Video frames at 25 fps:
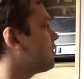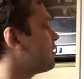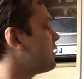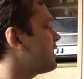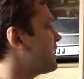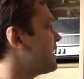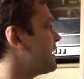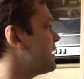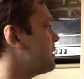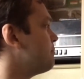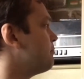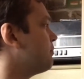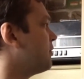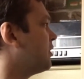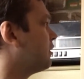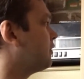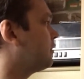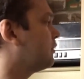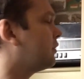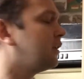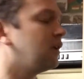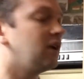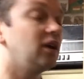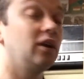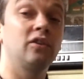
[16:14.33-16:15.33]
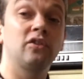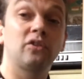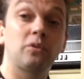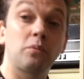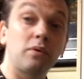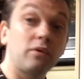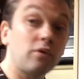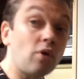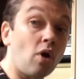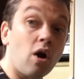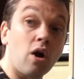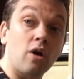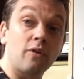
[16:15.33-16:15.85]
Im. So we've
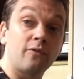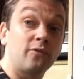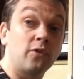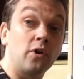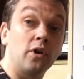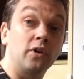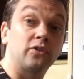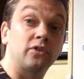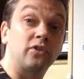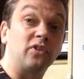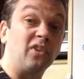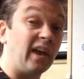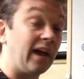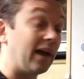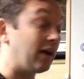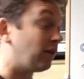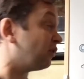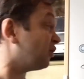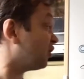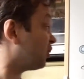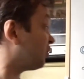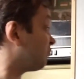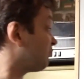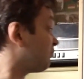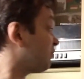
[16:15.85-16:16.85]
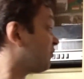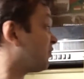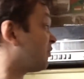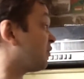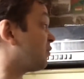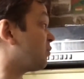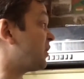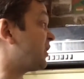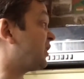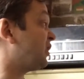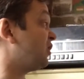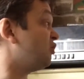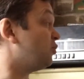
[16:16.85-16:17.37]
got our first sound.
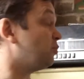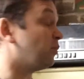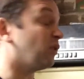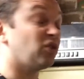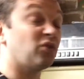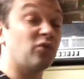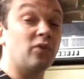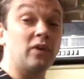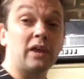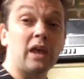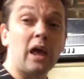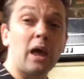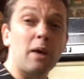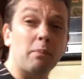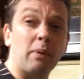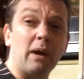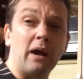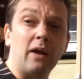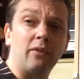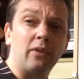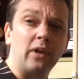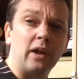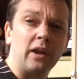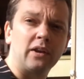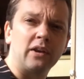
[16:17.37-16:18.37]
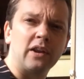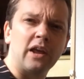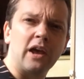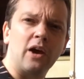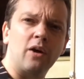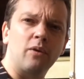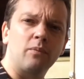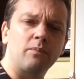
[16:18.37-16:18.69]
We can almost forget about that now.